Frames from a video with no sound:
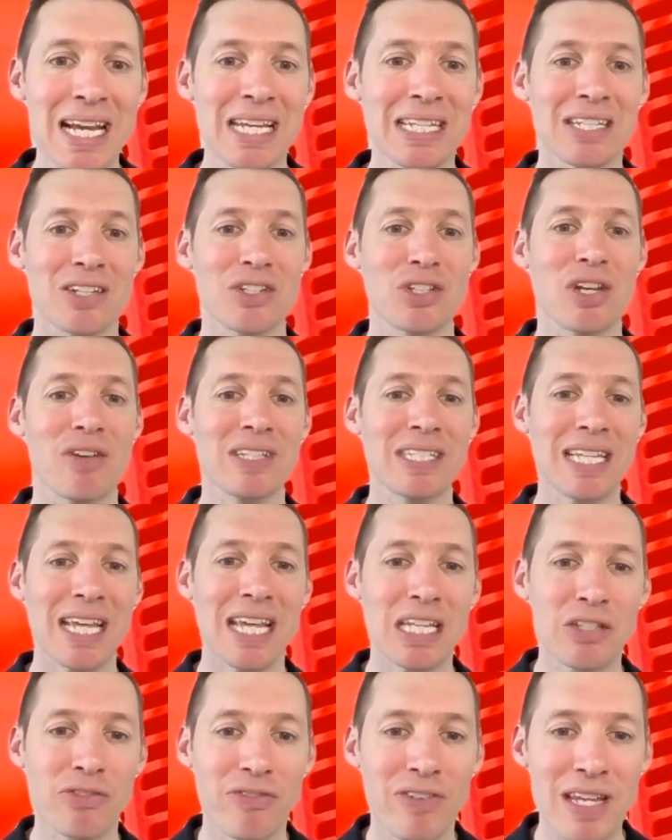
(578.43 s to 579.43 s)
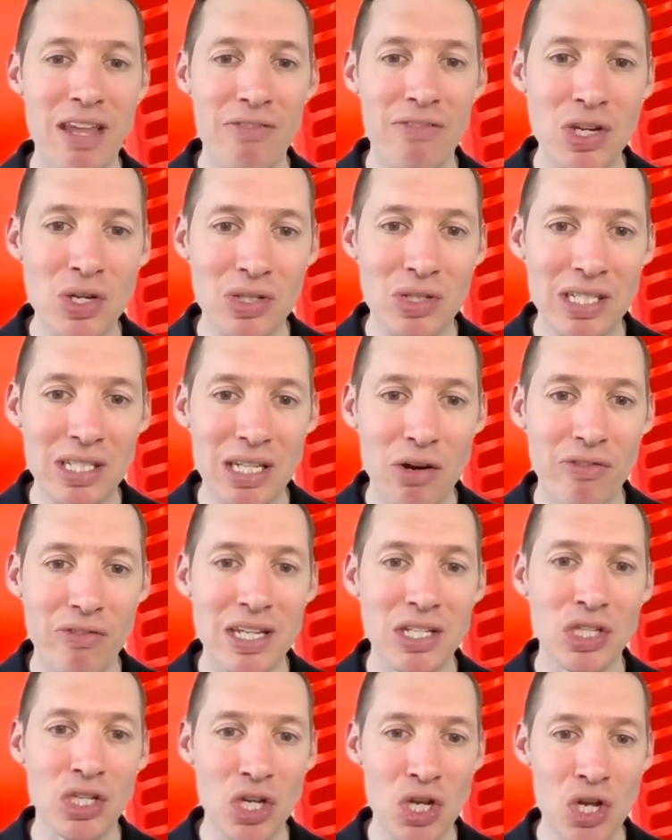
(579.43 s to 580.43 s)
So Sherry says, forgiving yourself
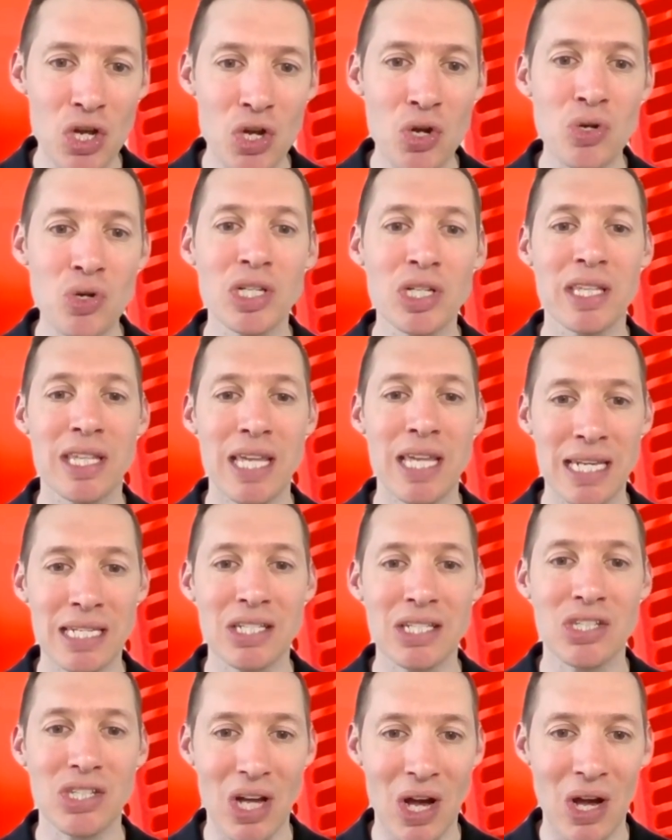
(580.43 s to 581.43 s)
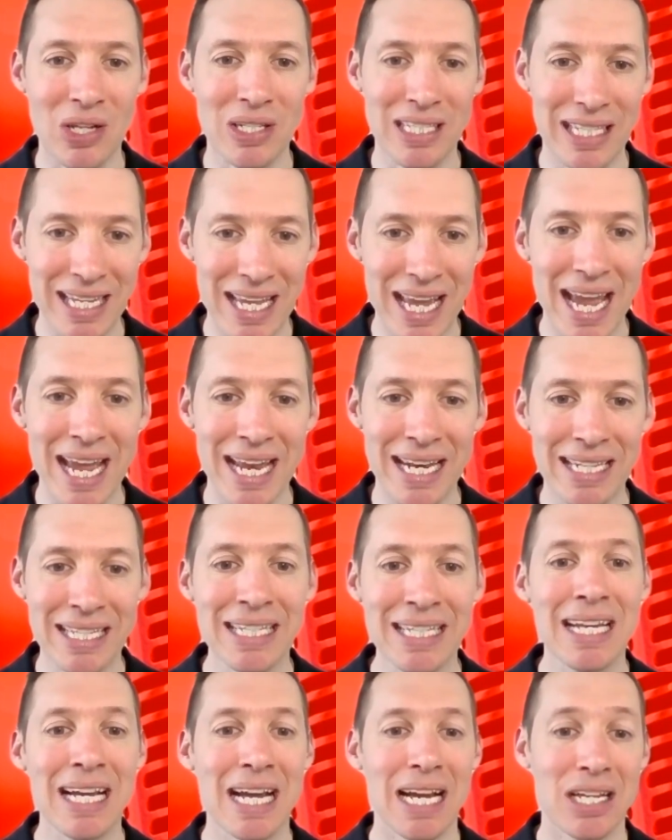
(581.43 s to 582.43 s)
is huge, then start
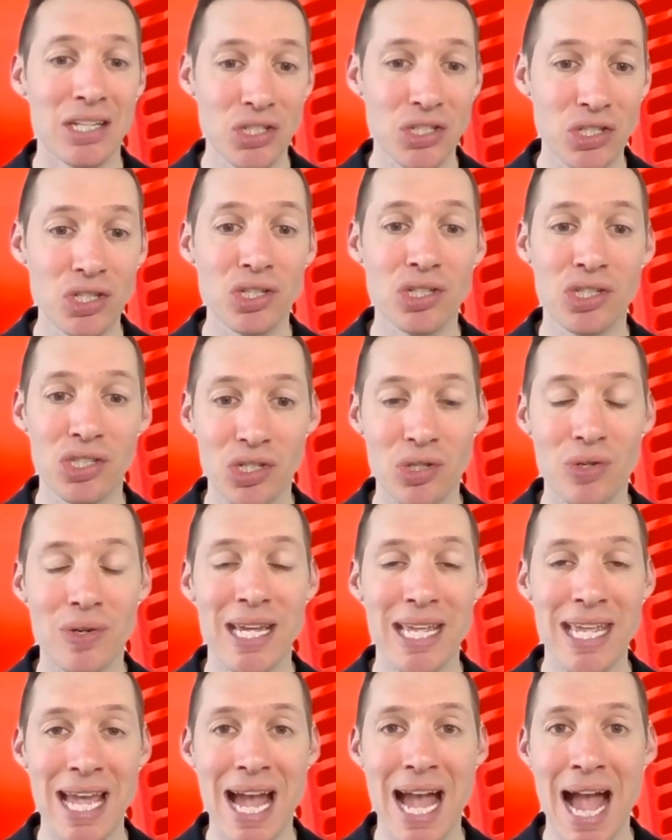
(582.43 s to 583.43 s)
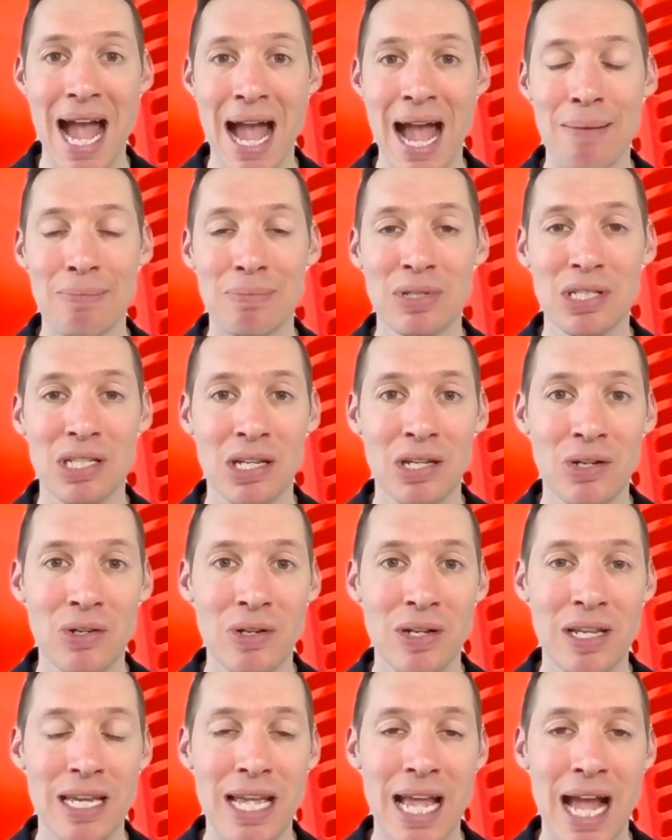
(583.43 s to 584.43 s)
again and just do it. Yeah,
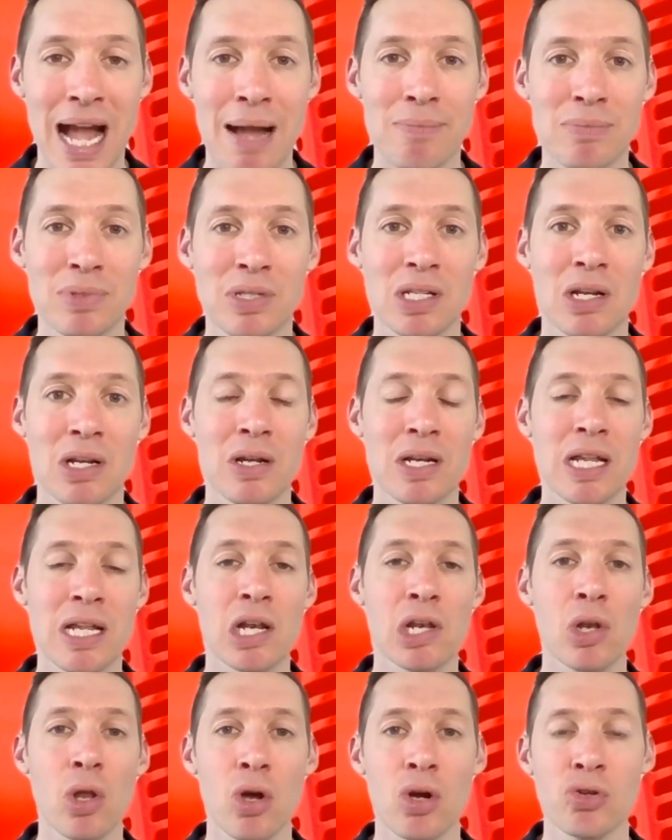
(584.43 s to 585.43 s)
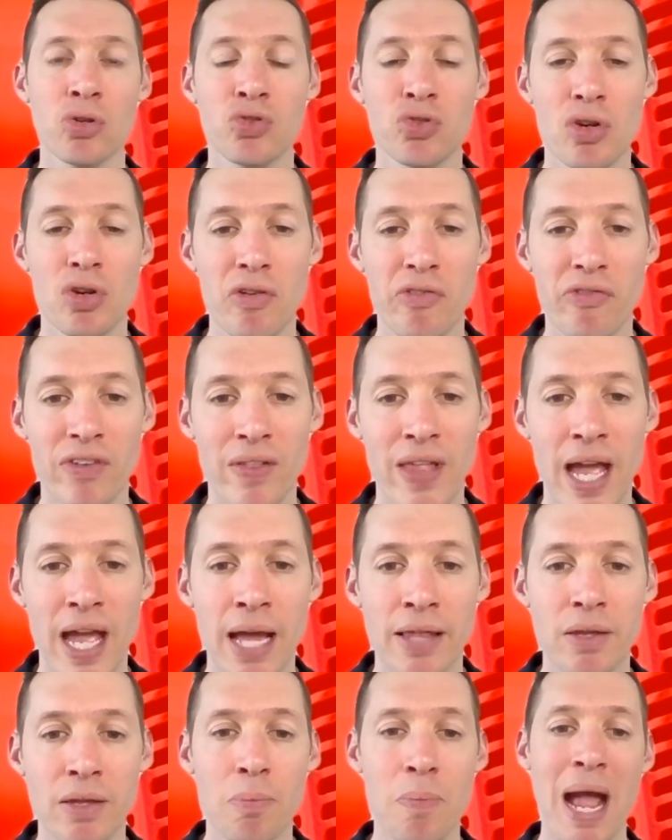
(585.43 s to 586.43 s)
absolutely. Absolutely. A lot of truth in
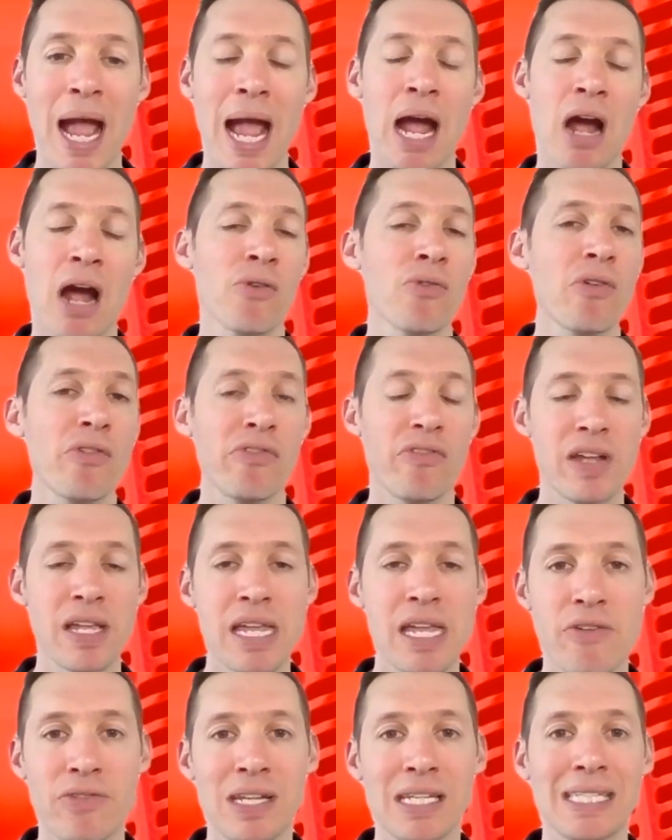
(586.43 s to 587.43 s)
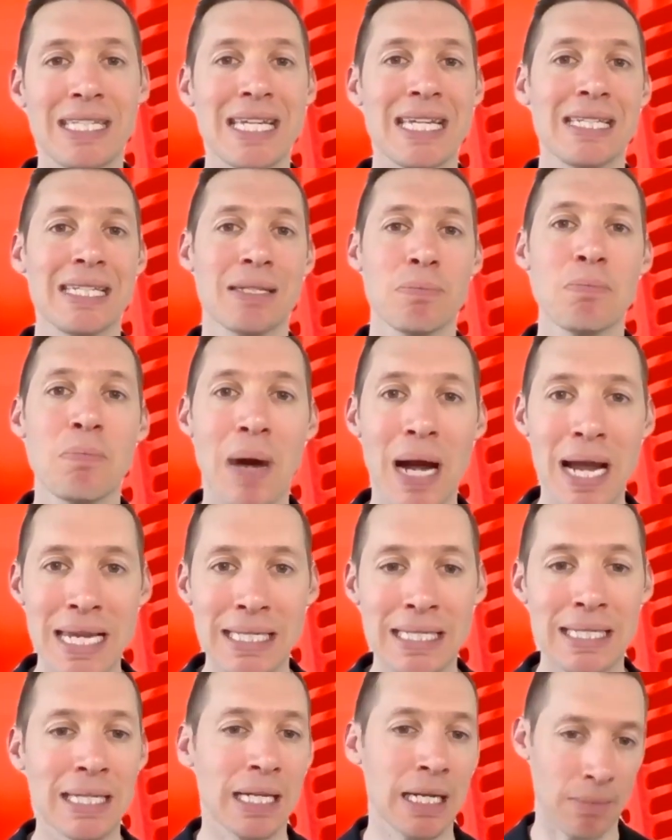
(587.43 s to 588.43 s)
there. And the power of forgiveness is
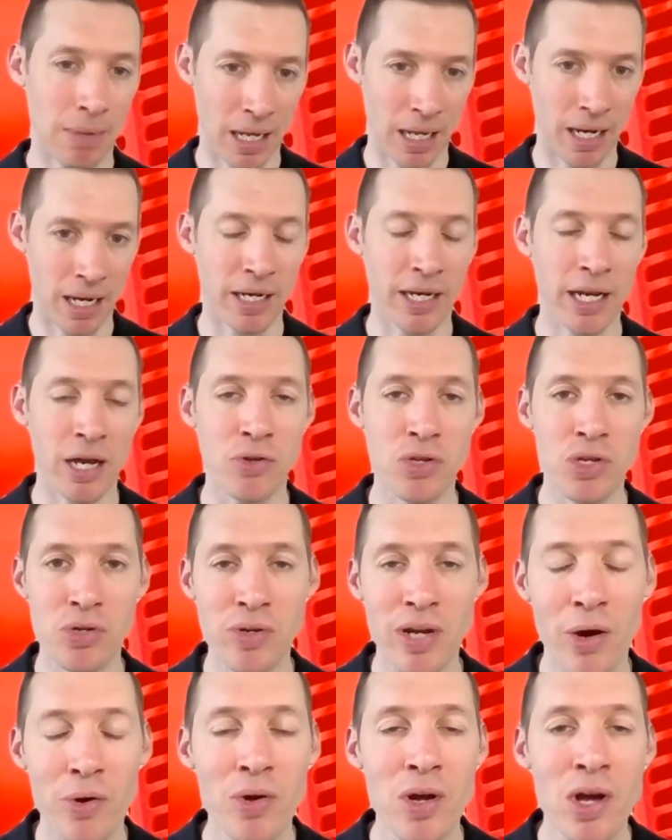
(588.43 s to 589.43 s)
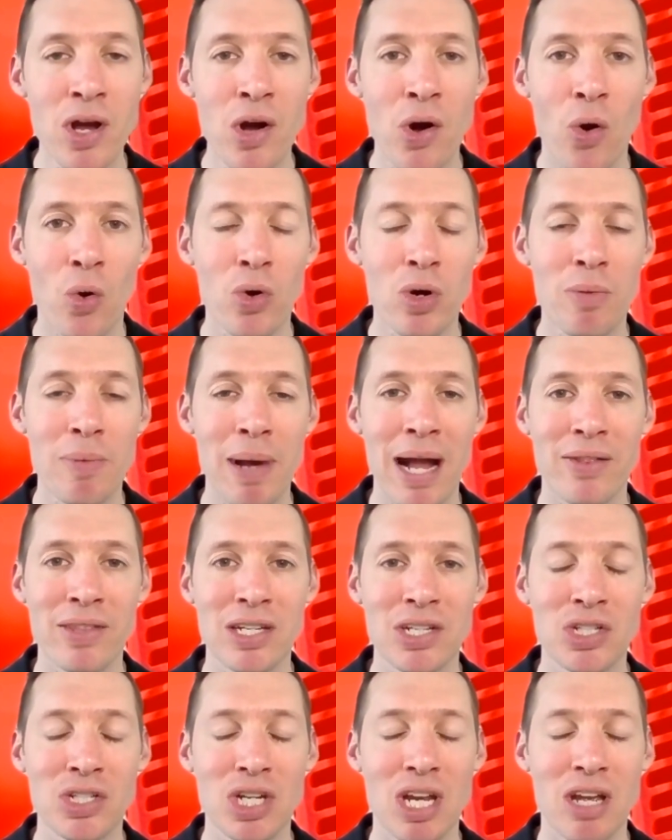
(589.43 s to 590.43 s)
amazing. And I know you know all about
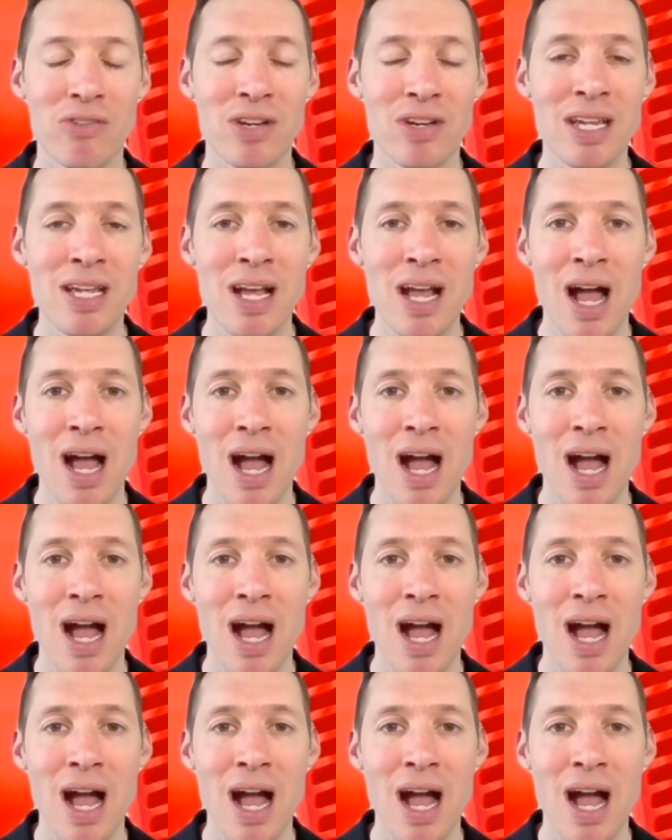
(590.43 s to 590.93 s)
this, Sherry.